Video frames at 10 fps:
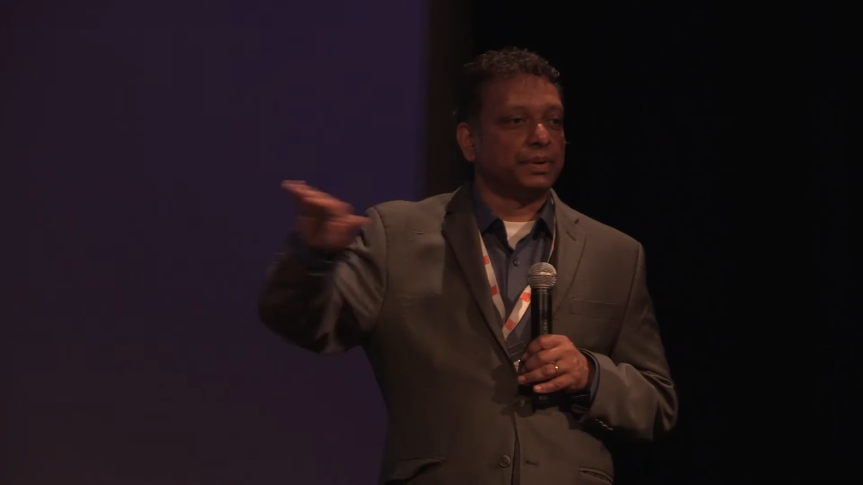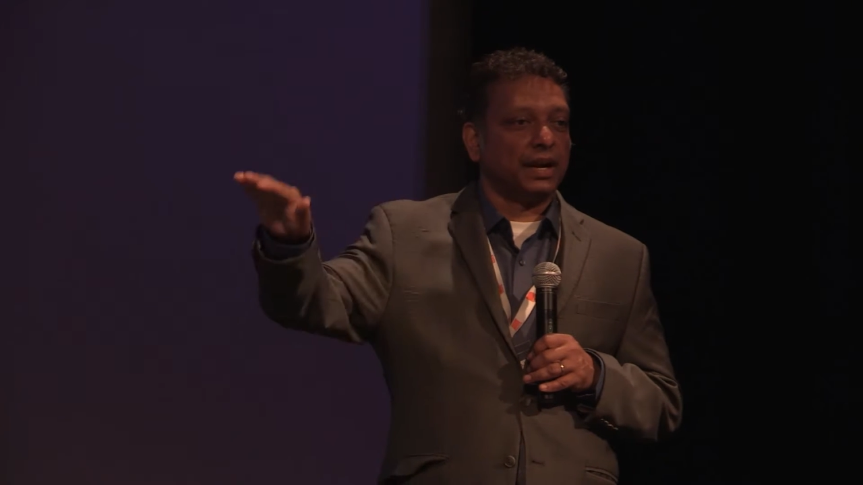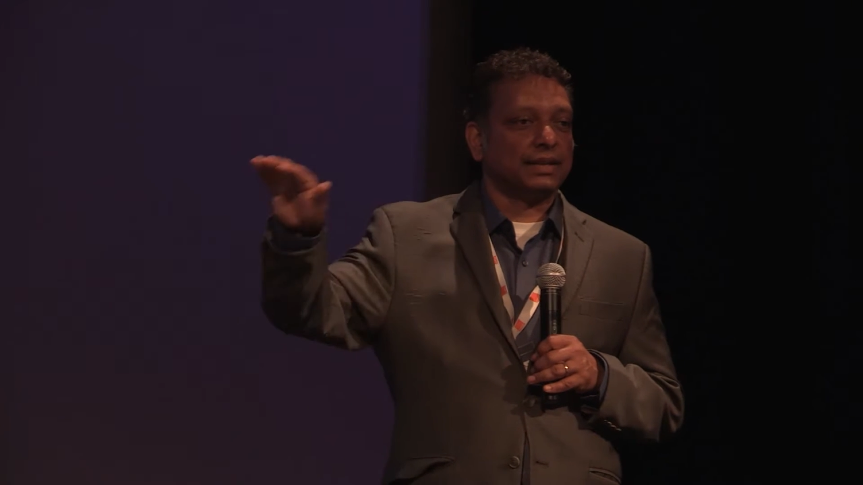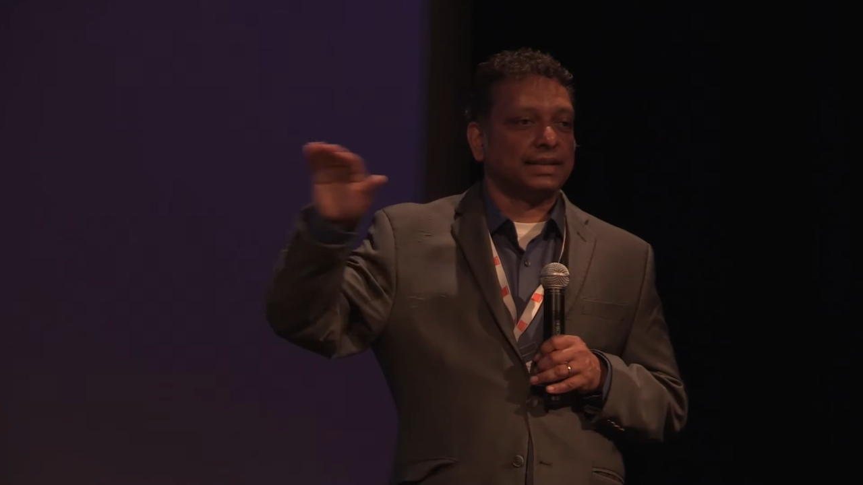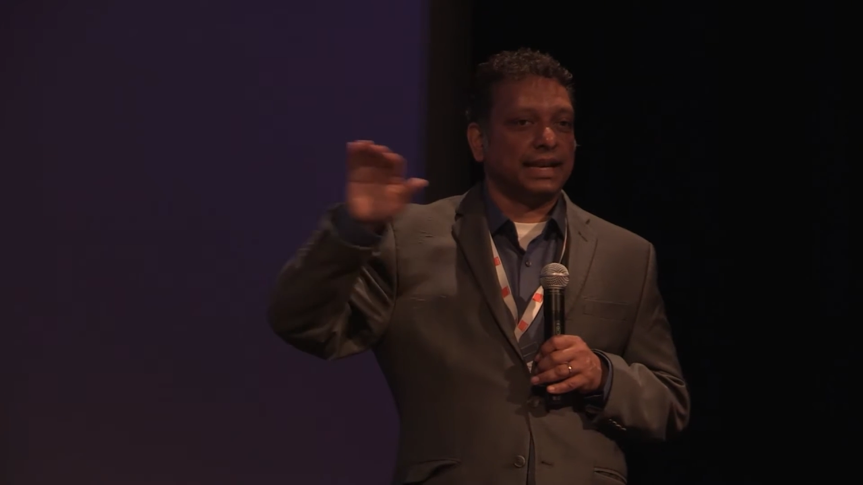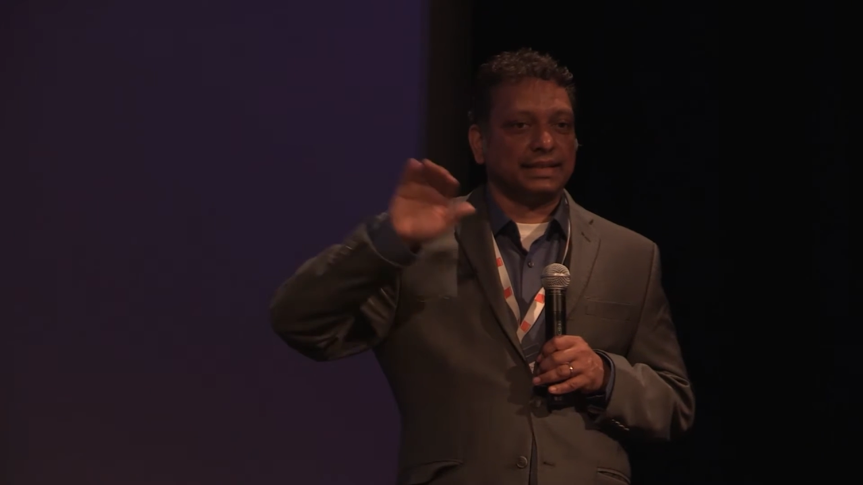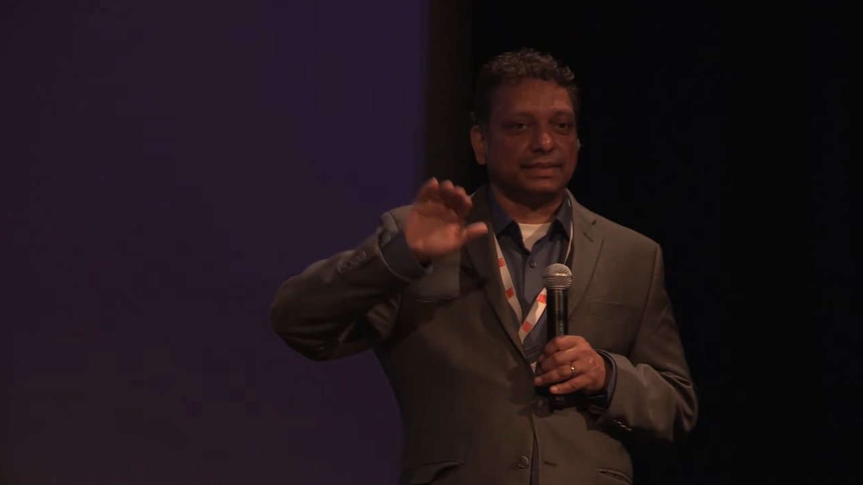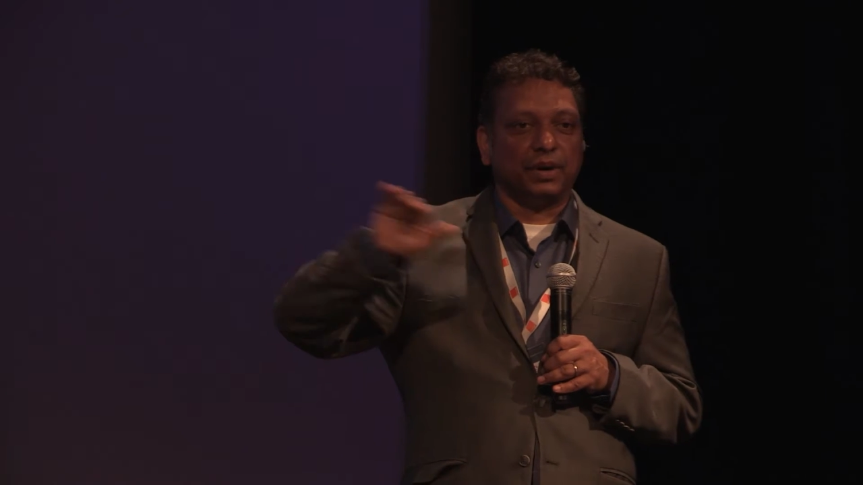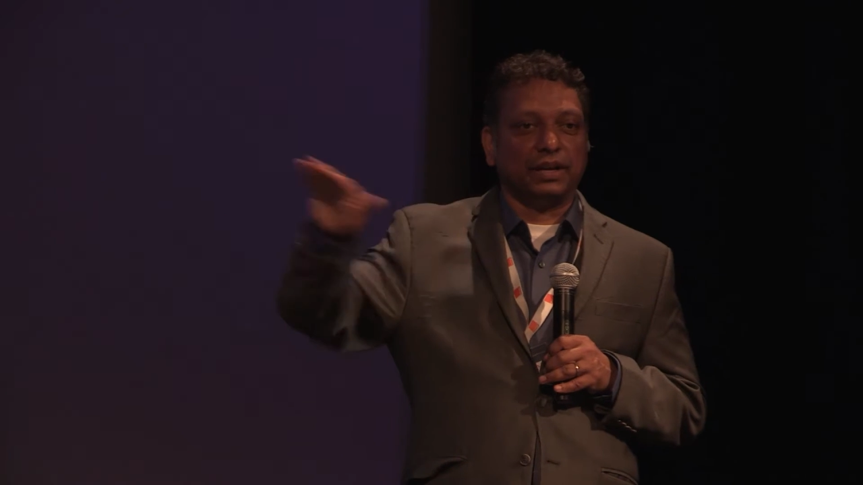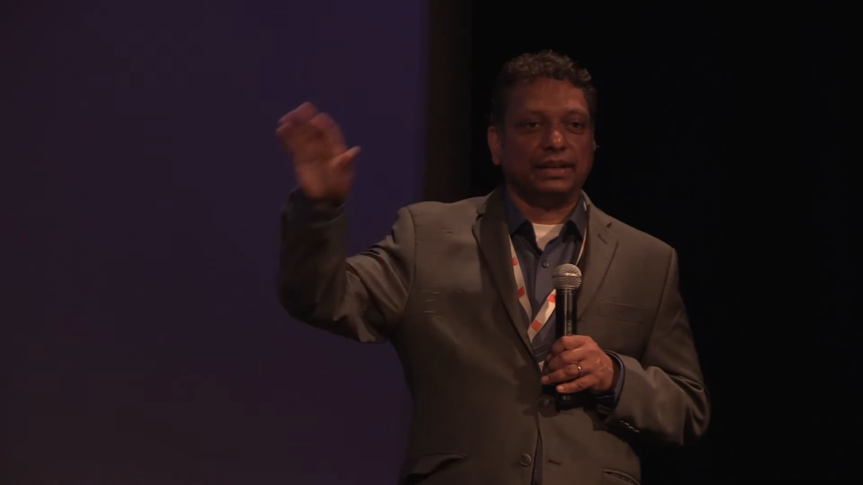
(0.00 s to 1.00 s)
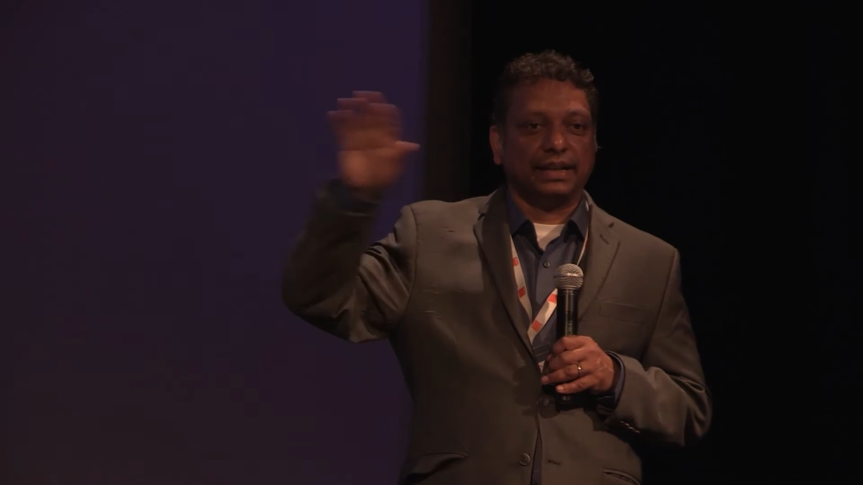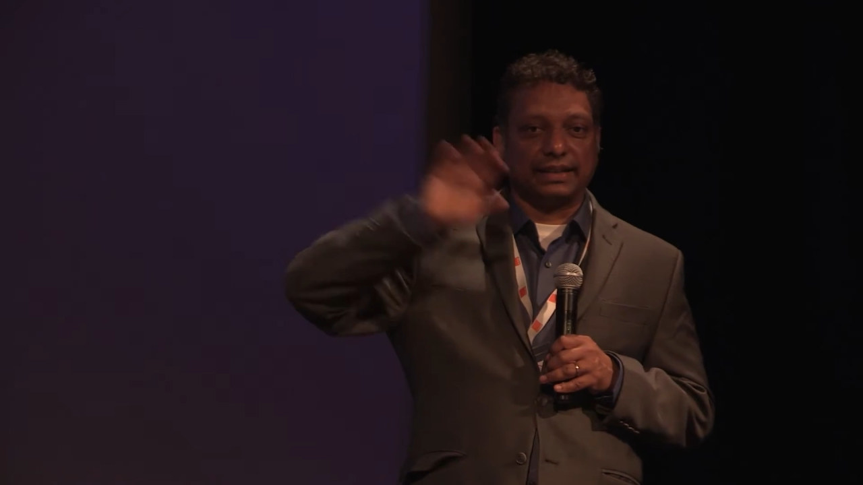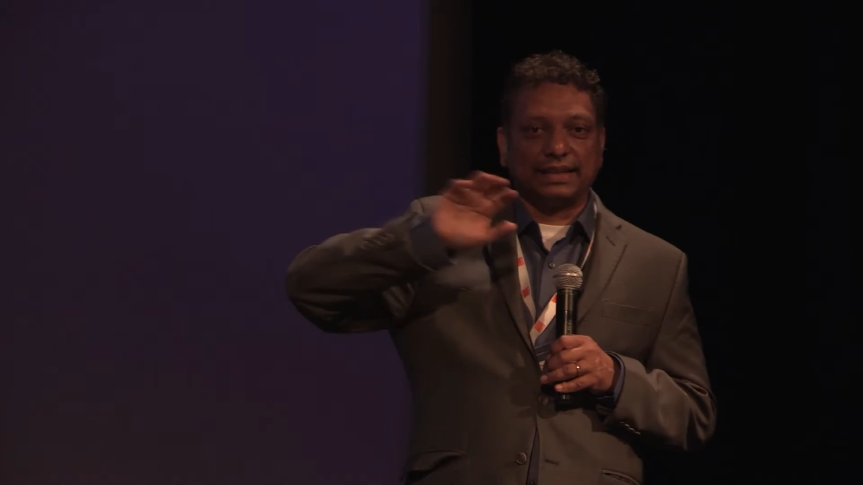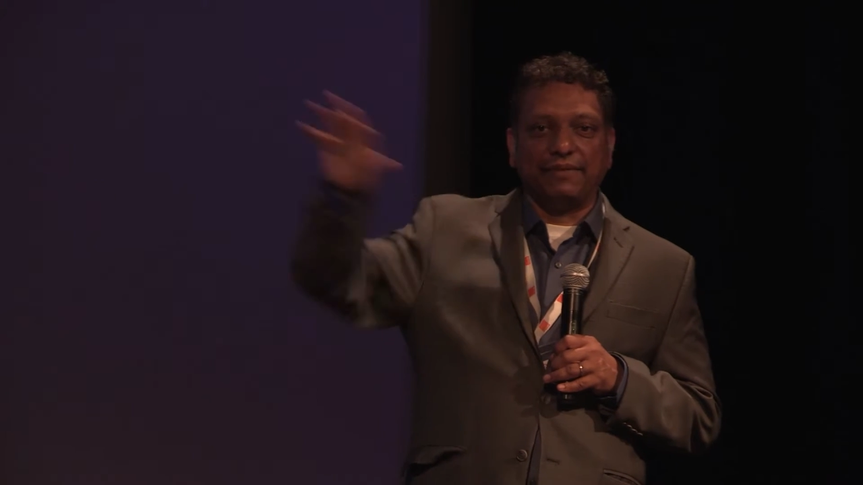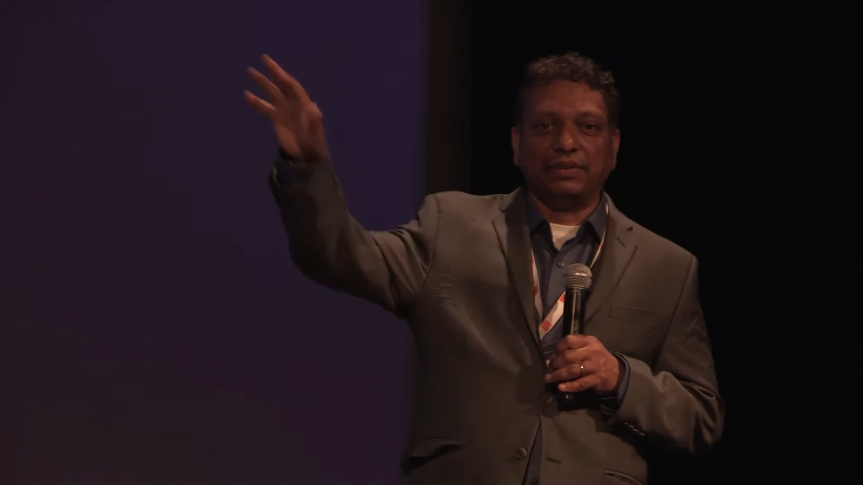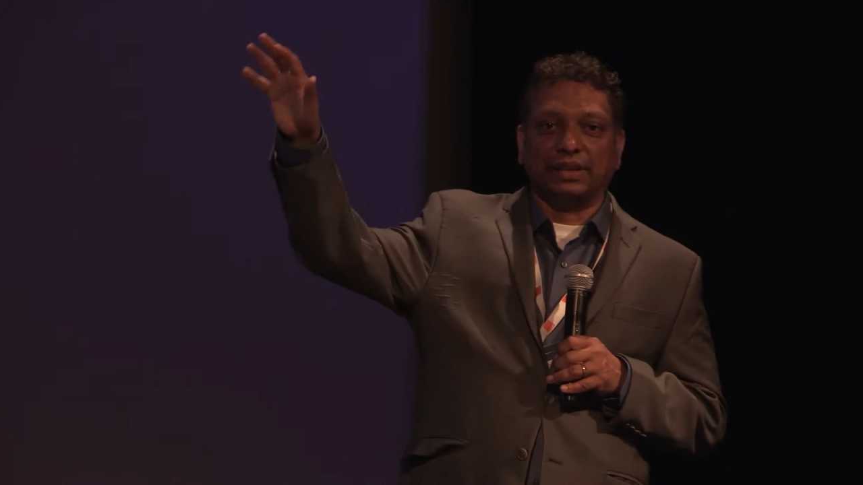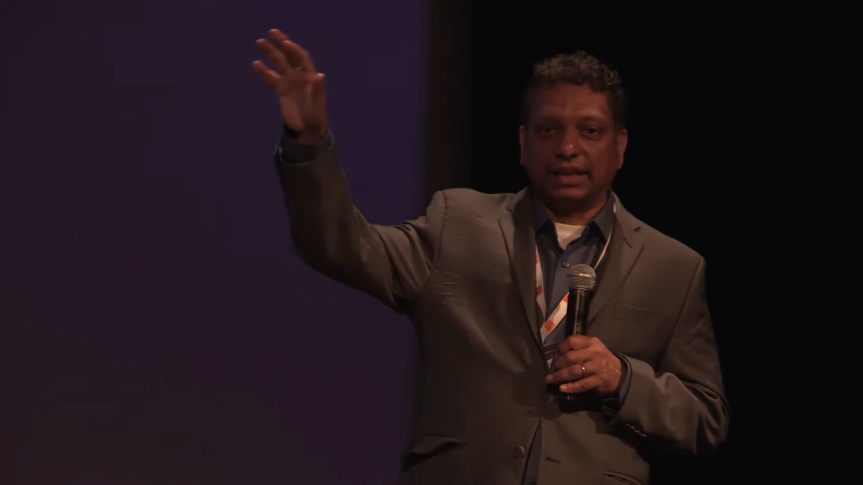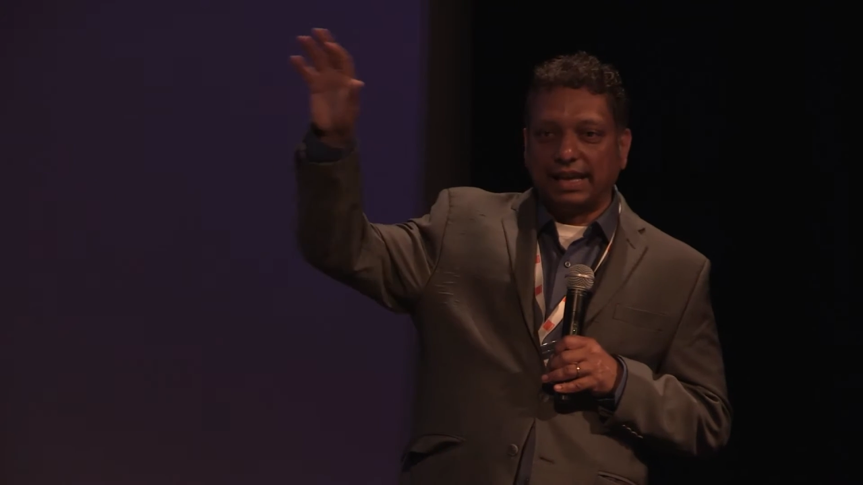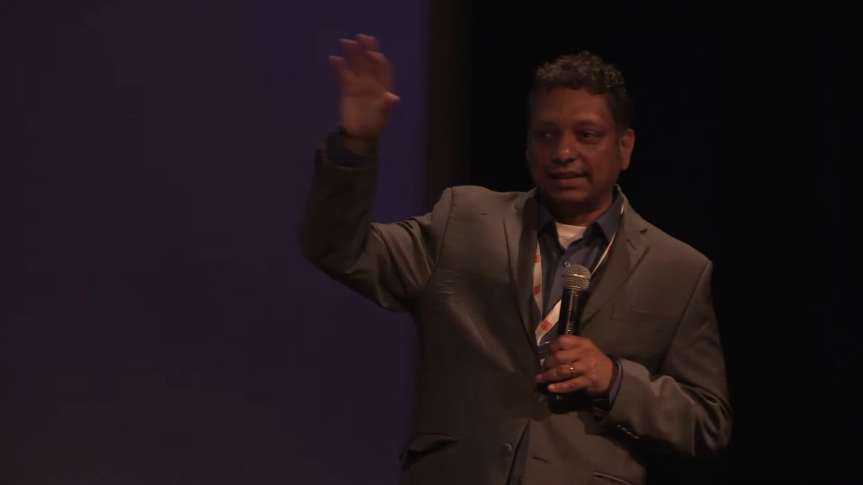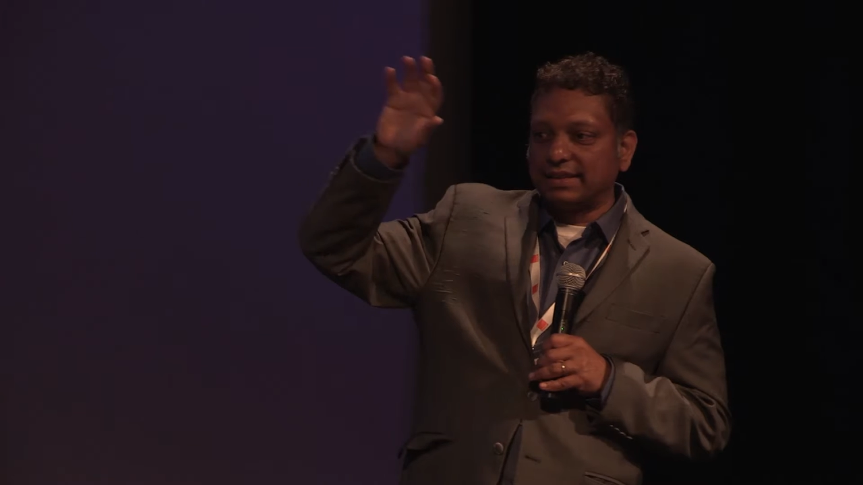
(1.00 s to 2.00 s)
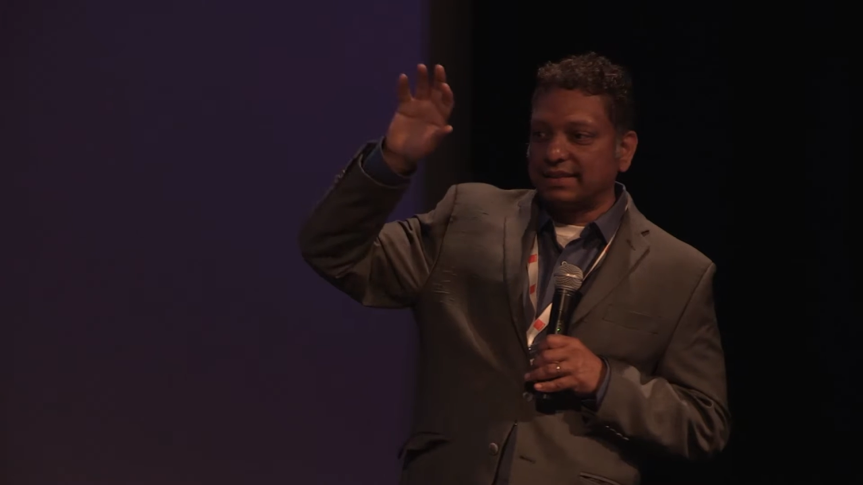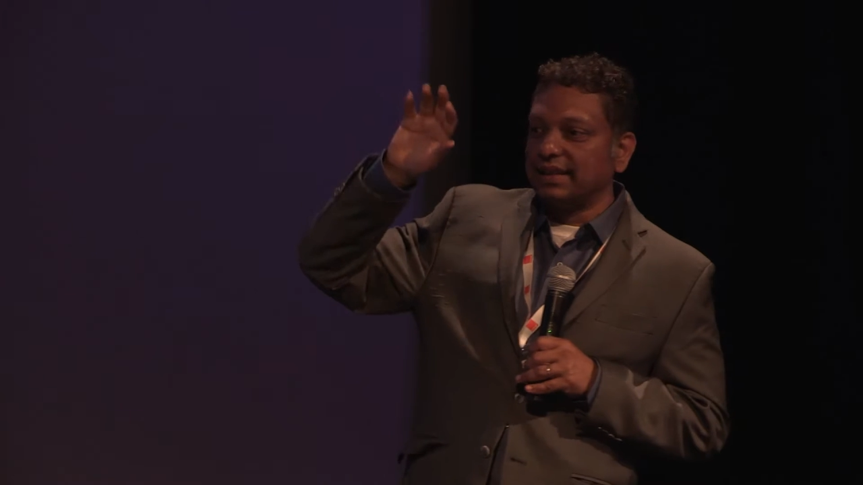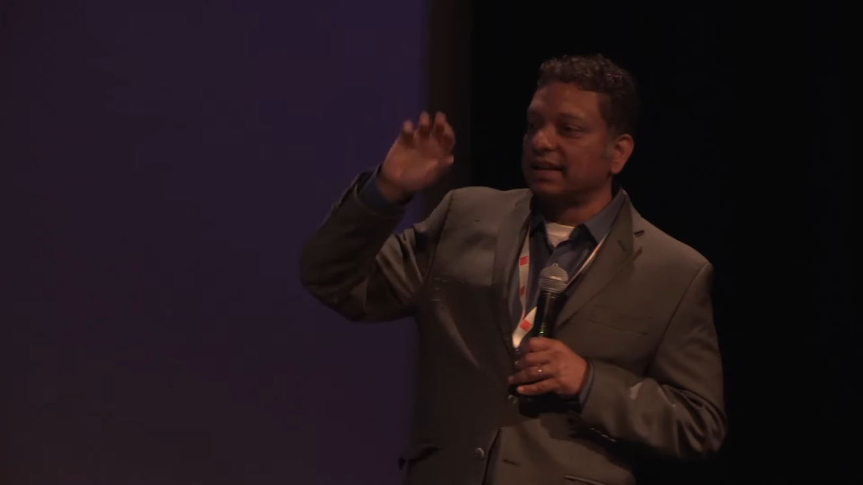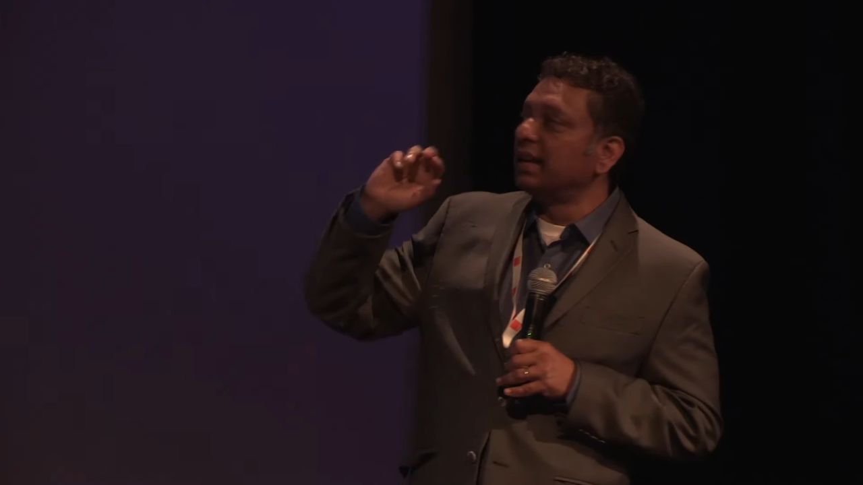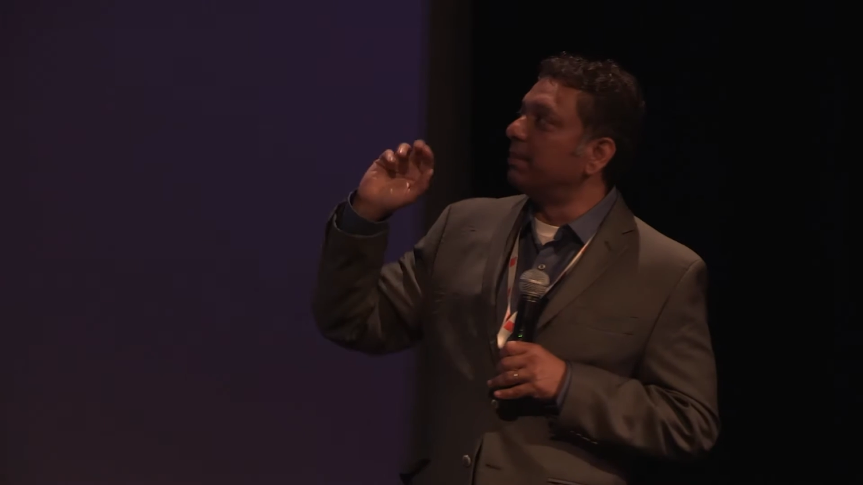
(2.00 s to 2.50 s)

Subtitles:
process, politics, everything else.